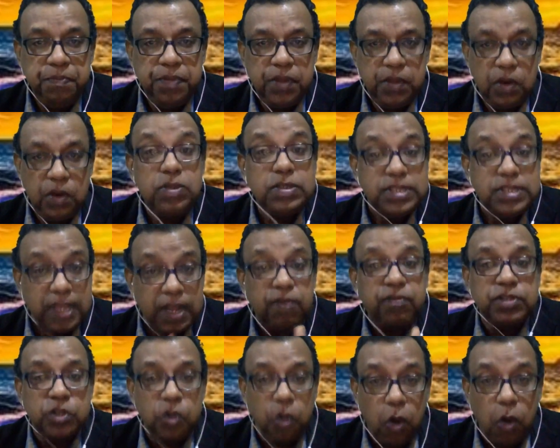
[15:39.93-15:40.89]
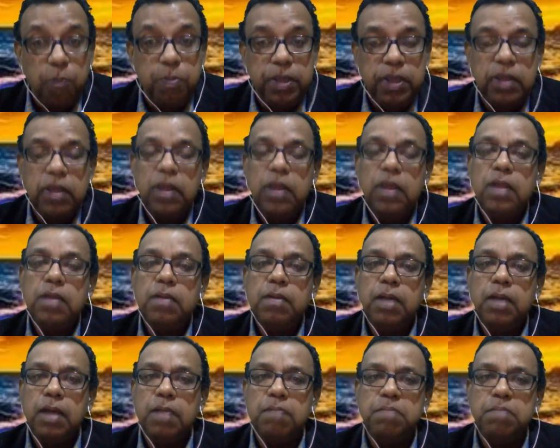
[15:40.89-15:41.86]
You know, start off as a hobby.
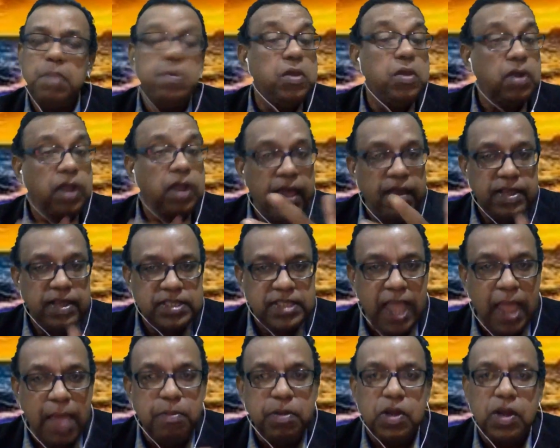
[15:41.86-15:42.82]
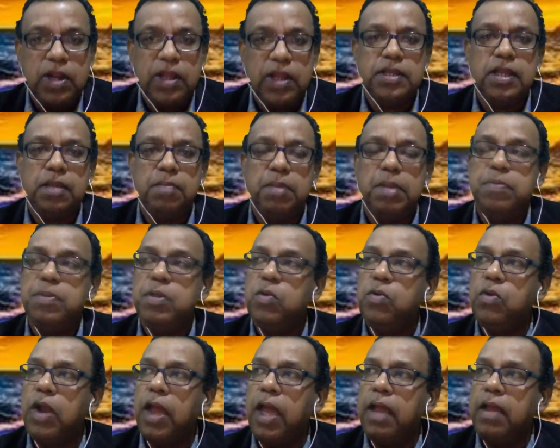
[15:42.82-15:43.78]
Uh, maybe you like stamp collecting. Maybe
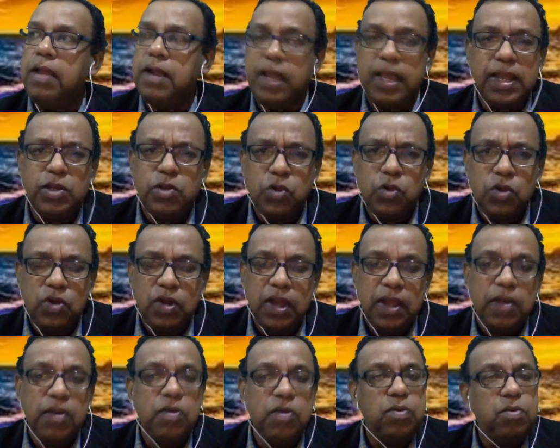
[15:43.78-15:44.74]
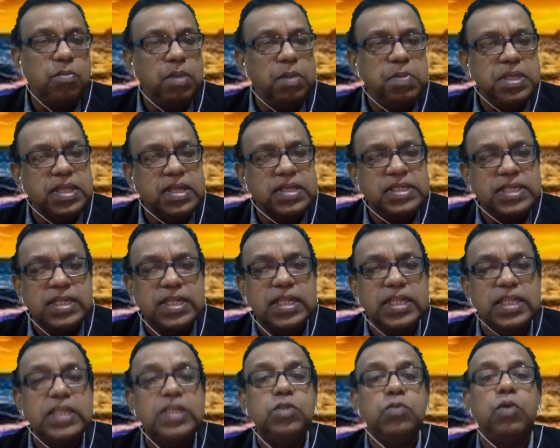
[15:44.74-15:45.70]
you like, like I told you, like you know, maybe there's
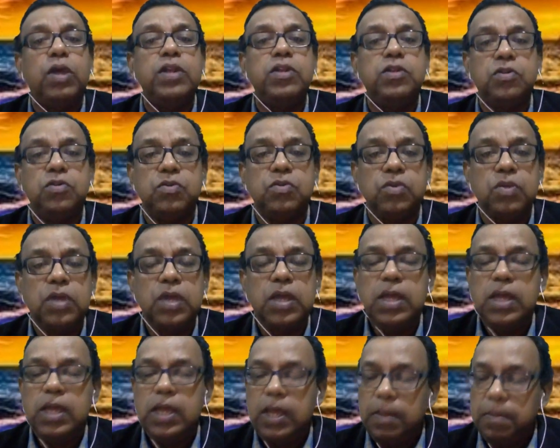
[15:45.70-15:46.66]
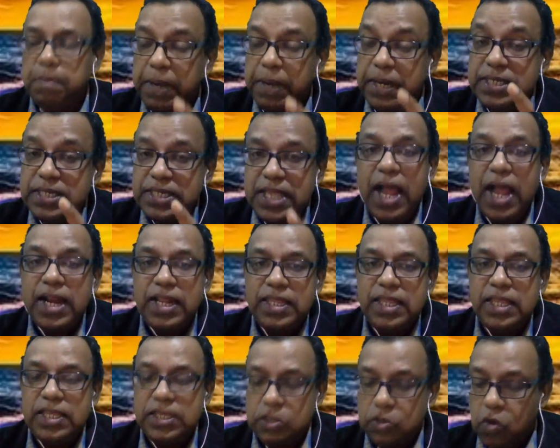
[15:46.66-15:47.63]
certain things you want to do. But
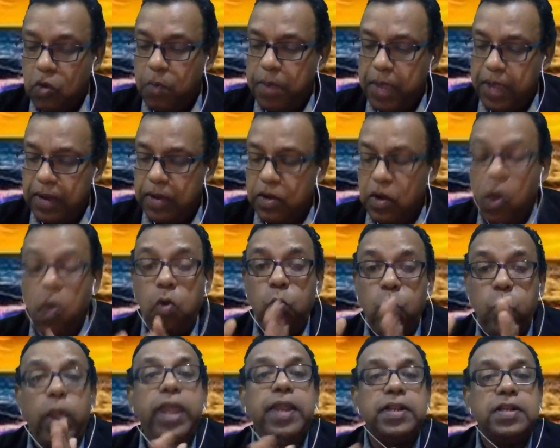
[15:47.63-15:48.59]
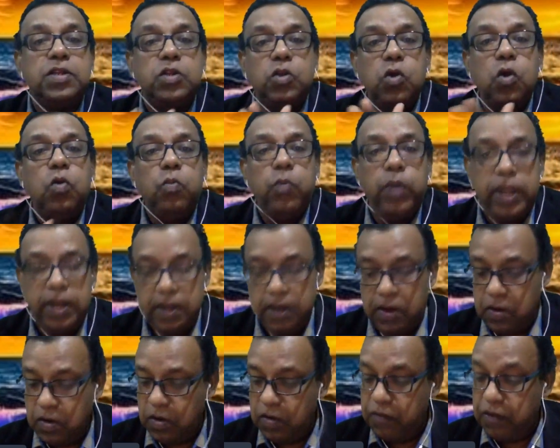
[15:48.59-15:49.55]
start this. Go back. Don't wait. Don't wait. You
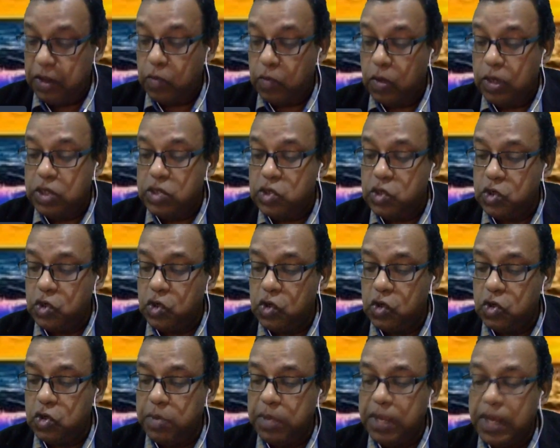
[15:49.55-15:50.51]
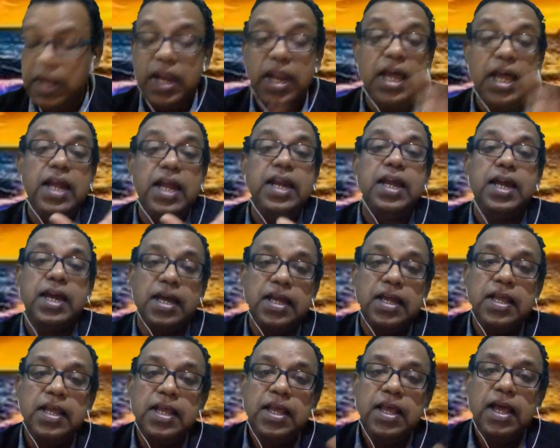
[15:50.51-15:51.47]
know, in fact, what you should do, you should be a learner.
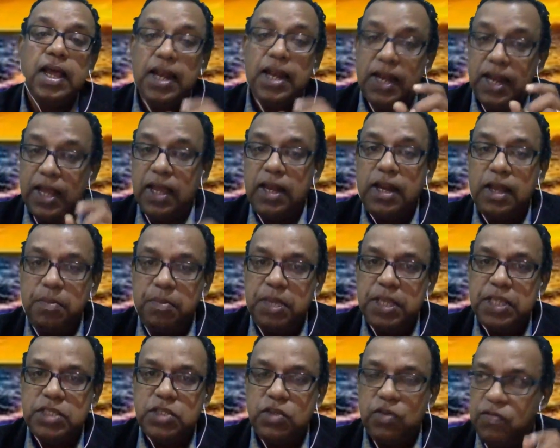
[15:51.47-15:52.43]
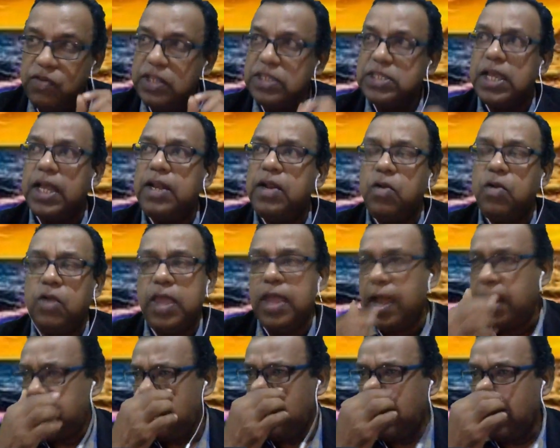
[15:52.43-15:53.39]
A learner means you've decided, okay,
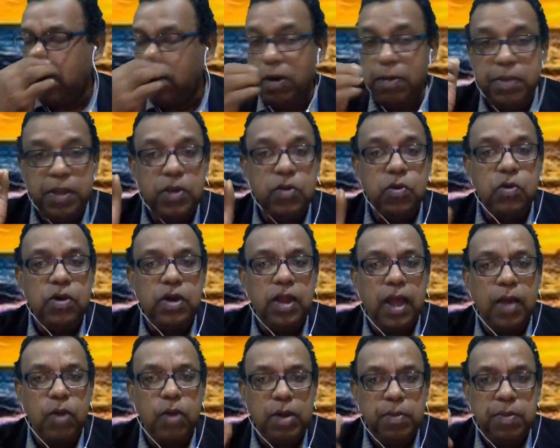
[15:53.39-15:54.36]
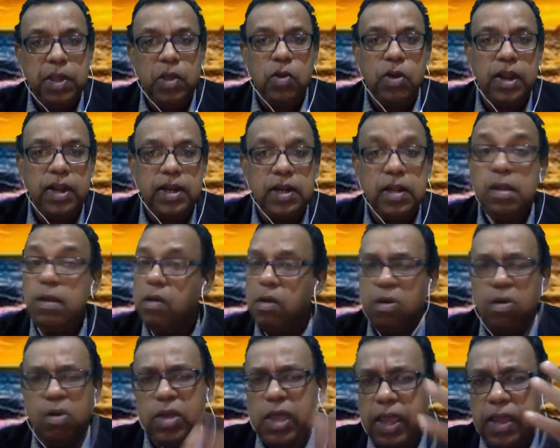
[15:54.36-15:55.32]
I think I want to be good. I want to be good at,
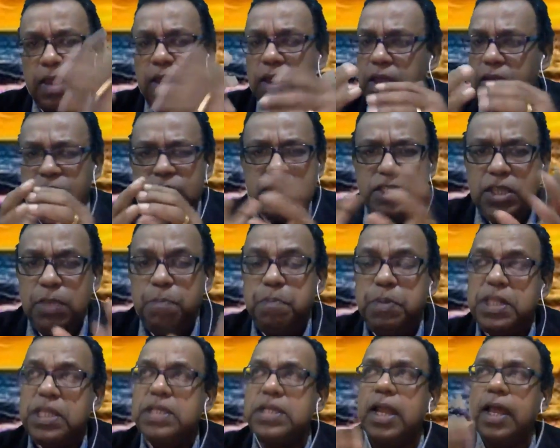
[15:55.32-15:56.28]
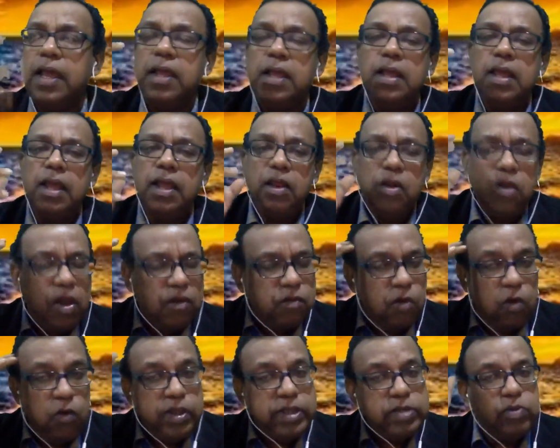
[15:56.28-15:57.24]
Oh, okay, even simple things like, you know, I've
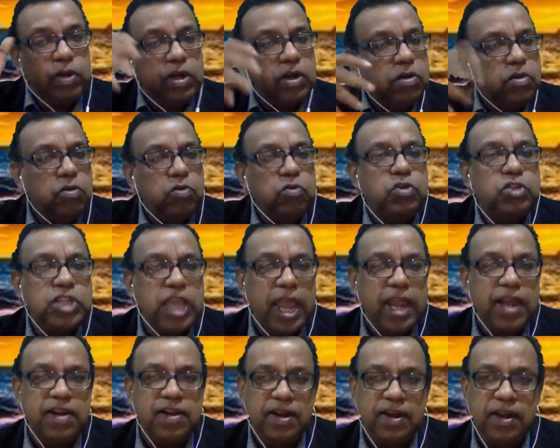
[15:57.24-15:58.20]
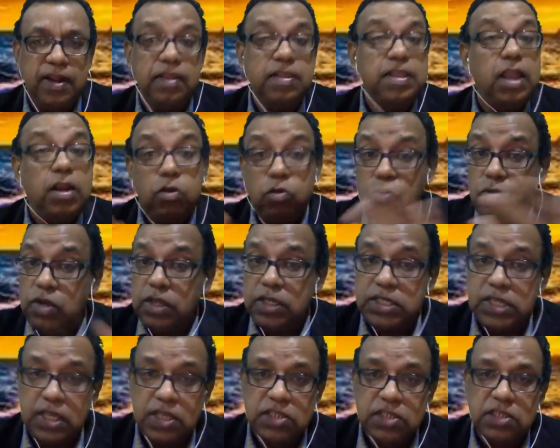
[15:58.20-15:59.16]
always wanted to do share trading. Then do
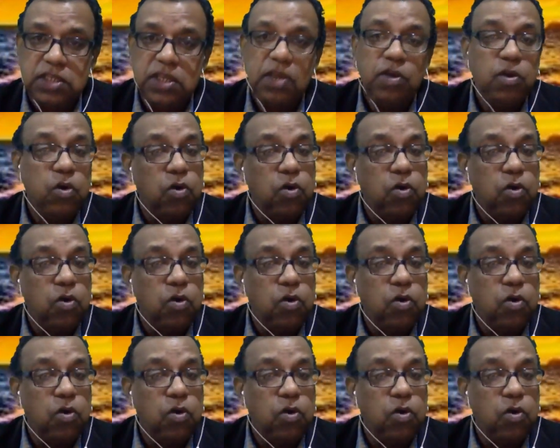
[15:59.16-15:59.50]
research.